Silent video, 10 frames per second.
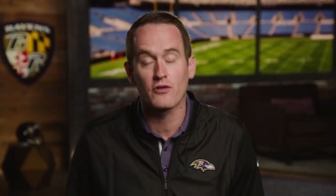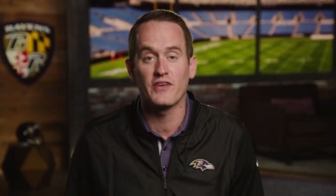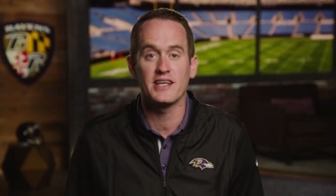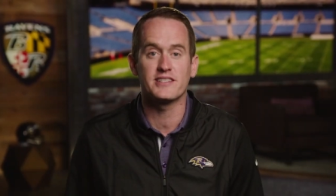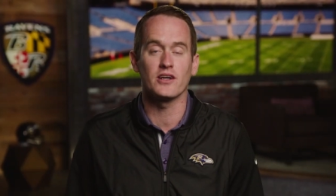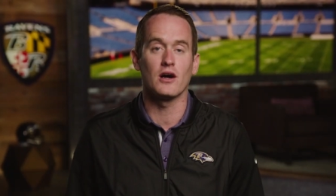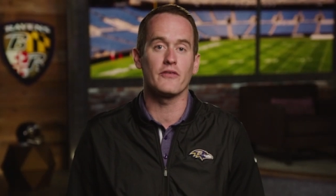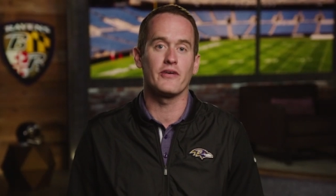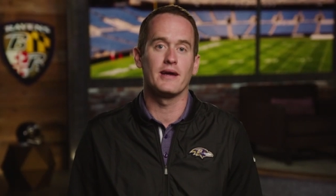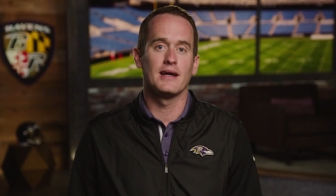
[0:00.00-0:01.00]
facing
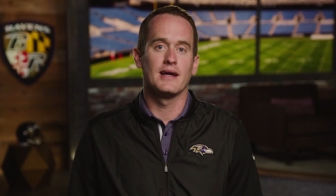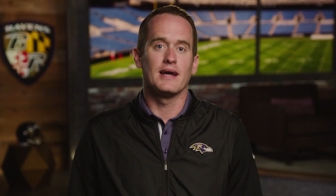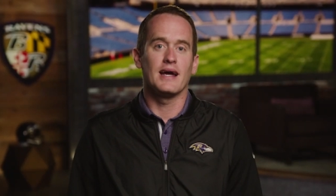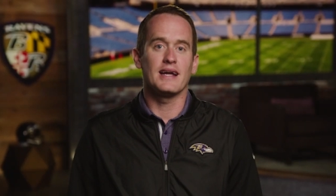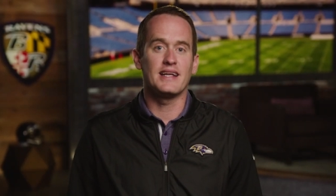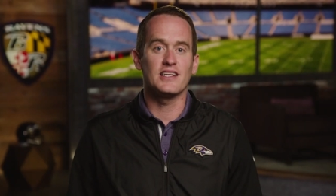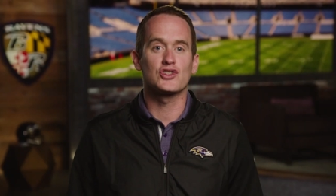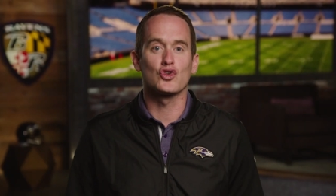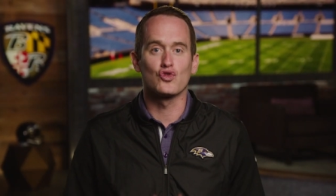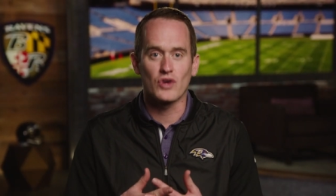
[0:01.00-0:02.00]
off
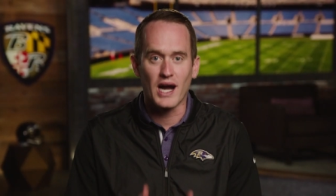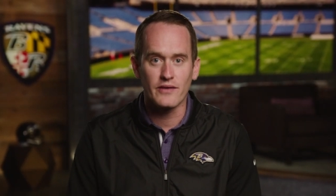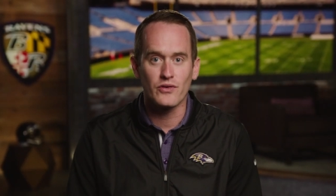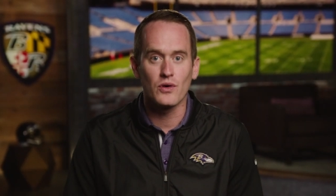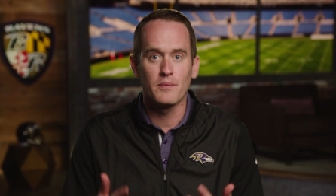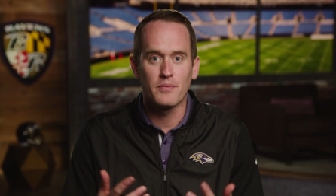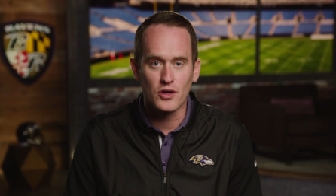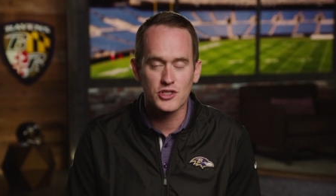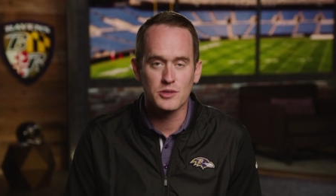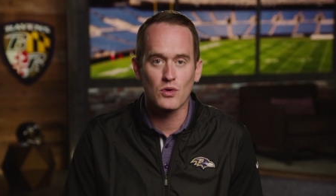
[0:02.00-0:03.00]
against the rival
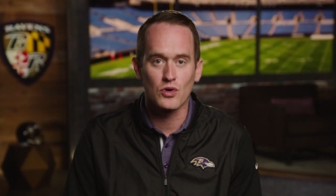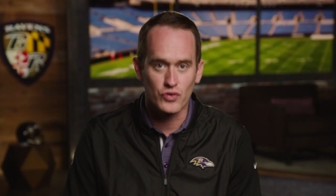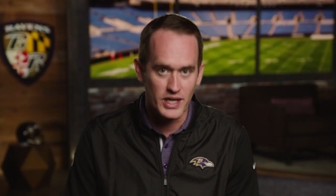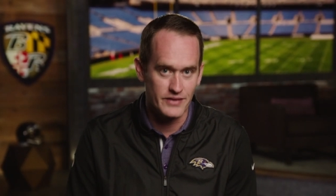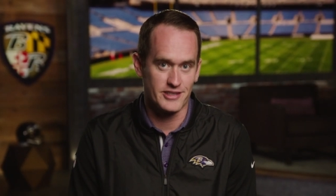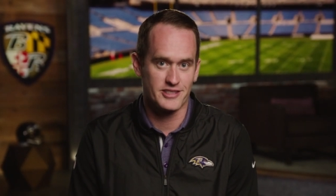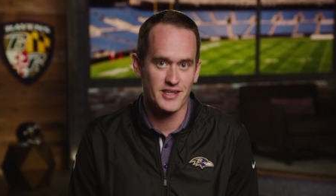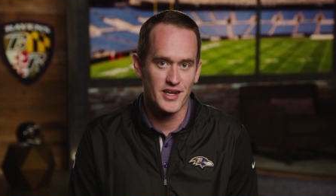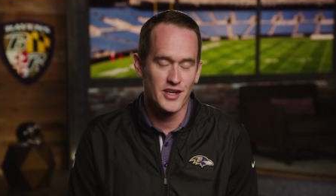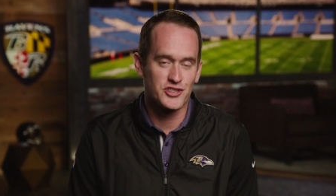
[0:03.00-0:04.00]
Baltimore
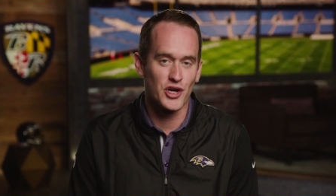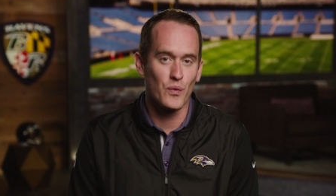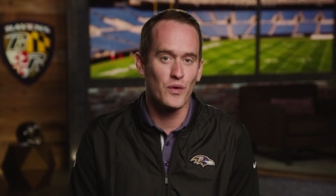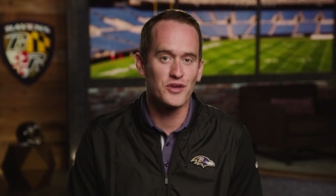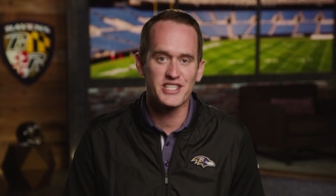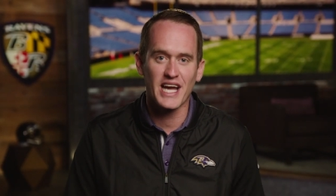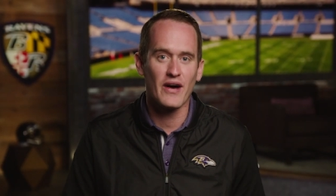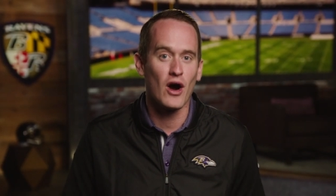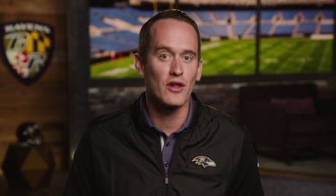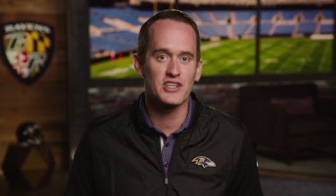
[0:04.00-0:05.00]
Ravens. So we'll see how
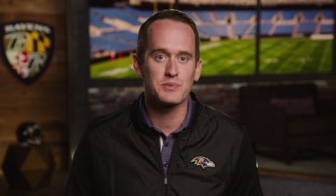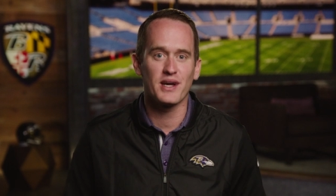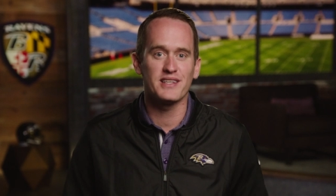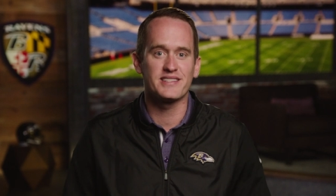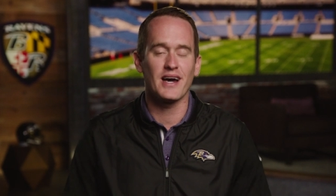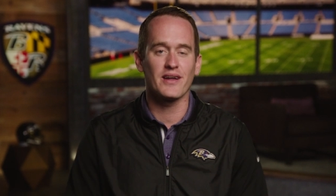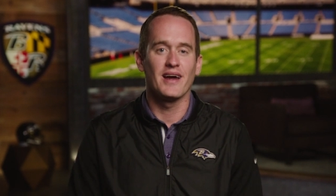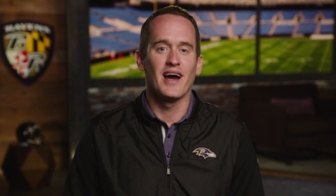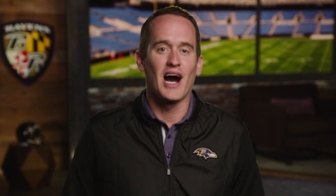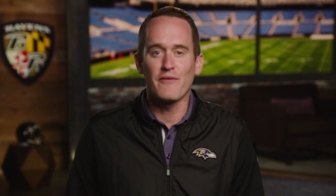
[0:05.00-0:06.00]
all of this plays out.
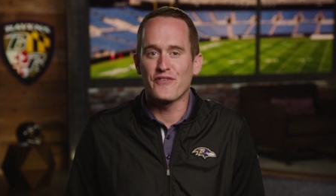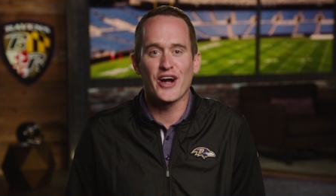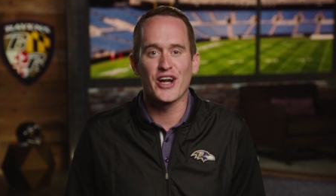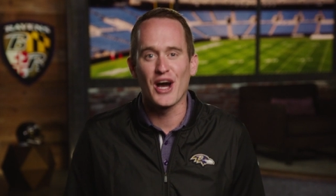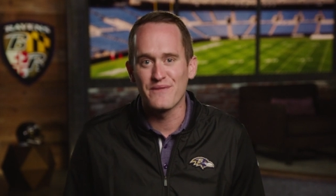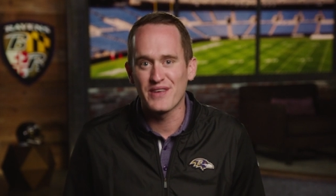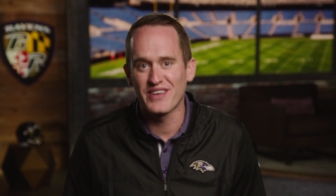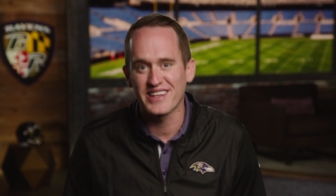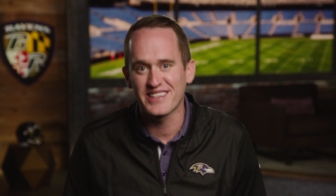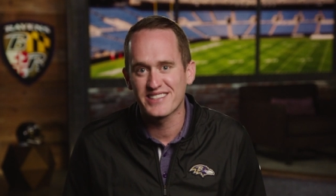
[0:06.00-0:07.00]
I'm fired up
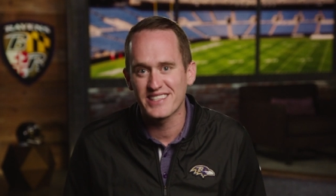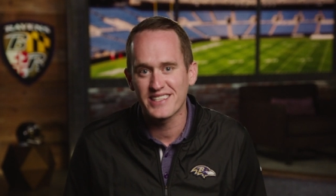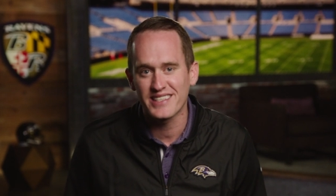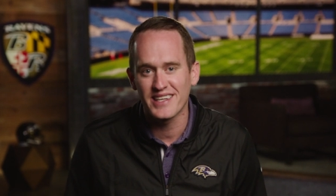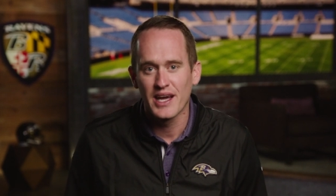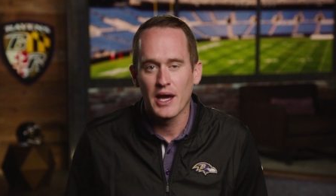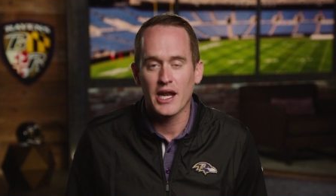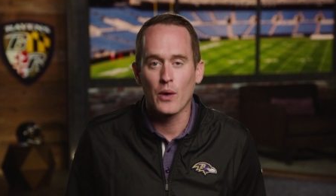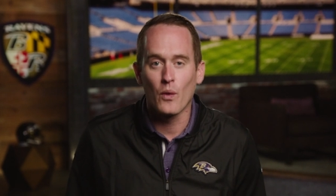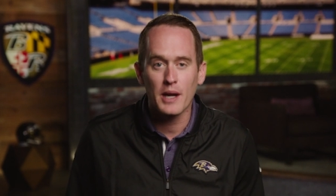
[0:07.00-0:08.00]
about this season,
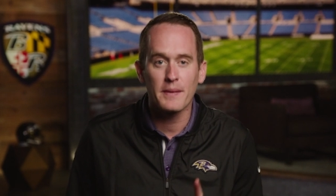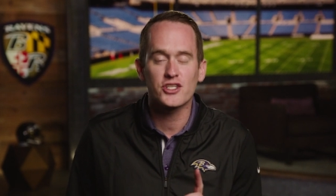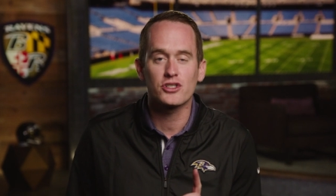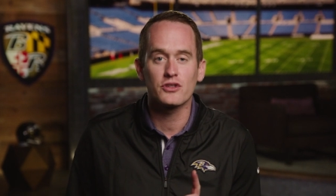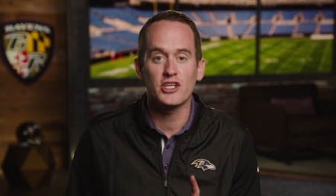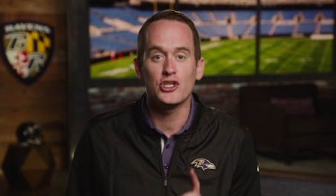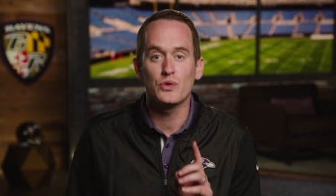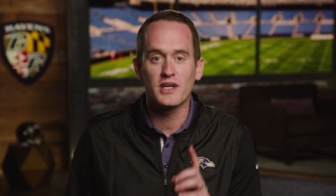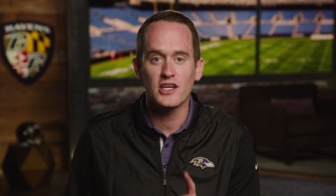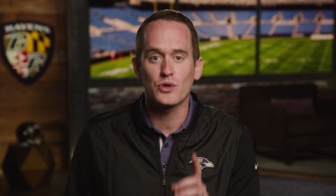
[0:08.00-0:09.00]
and I want to make sure that you
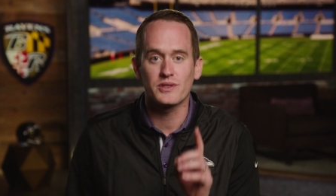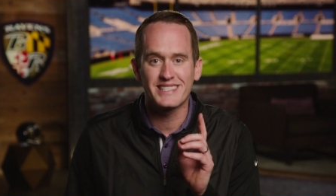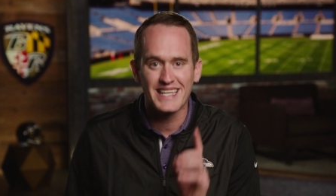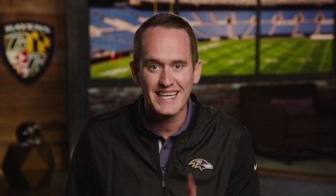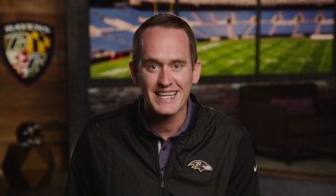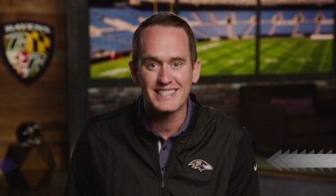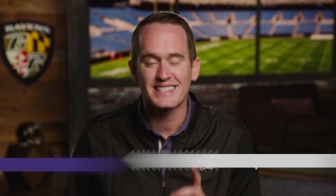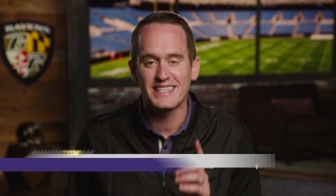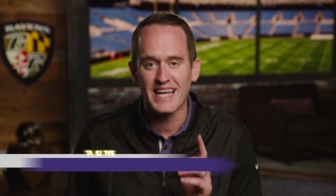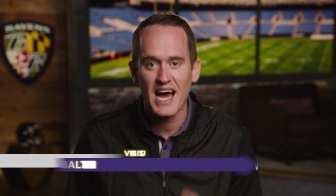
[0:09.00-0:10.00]
get your
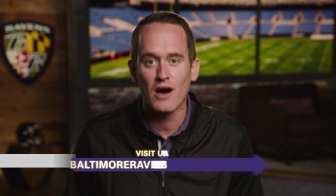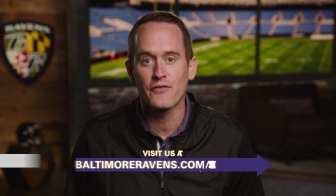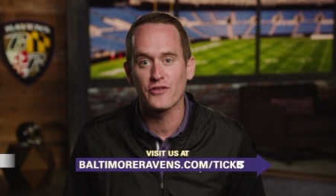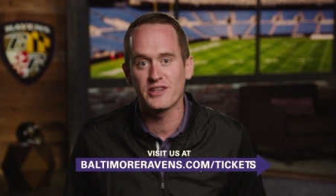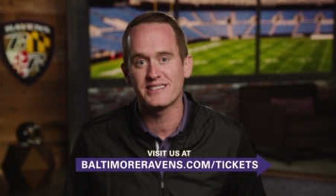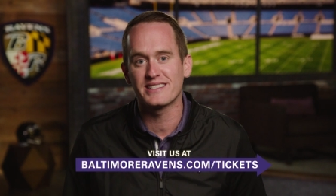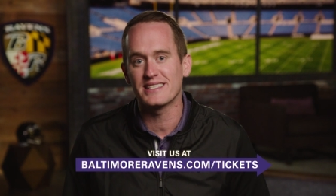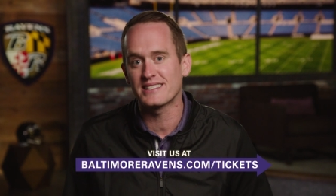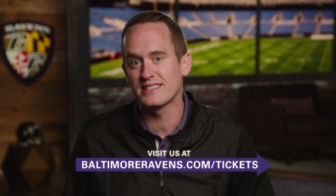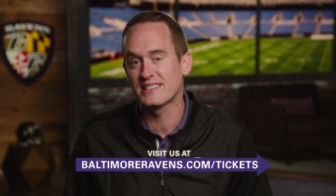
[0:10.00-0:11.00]
tickets now for this
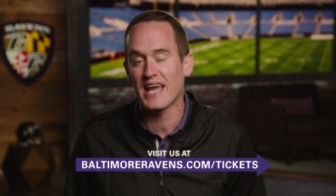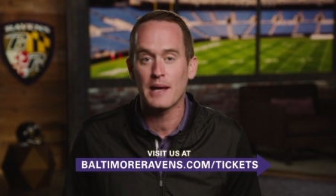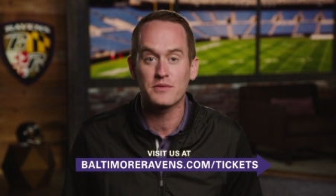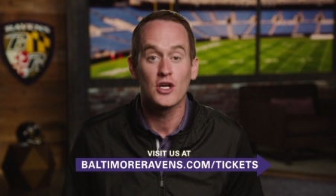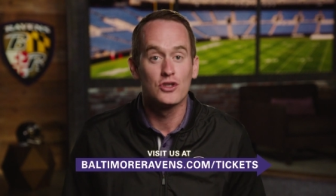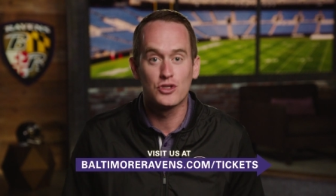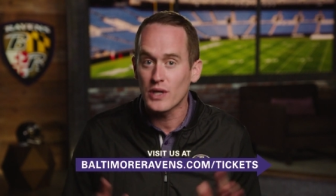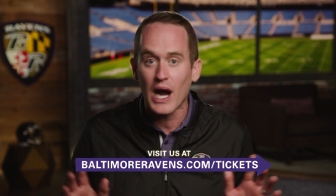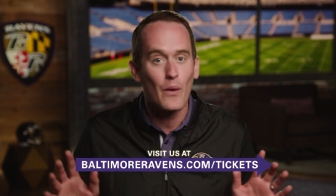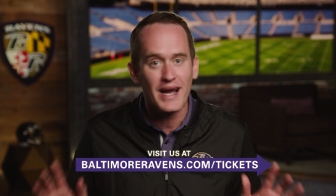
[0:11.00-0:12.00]
season's games. Do
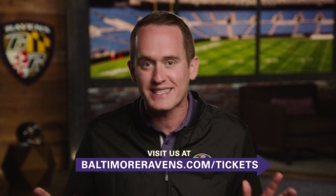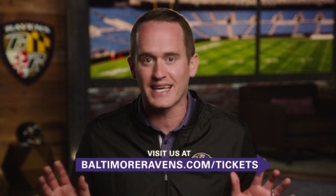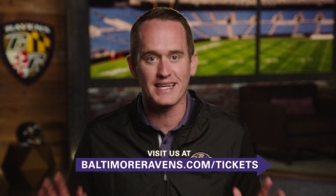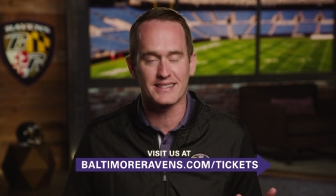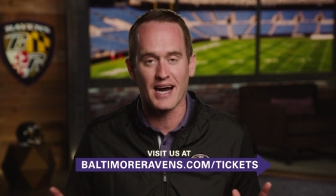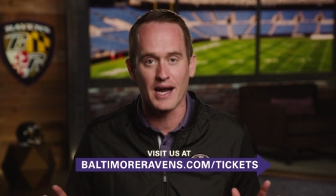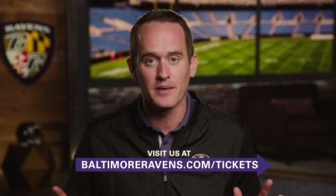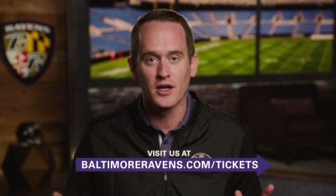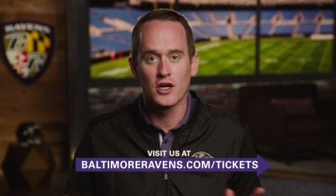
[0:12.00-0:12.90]
not waste any time.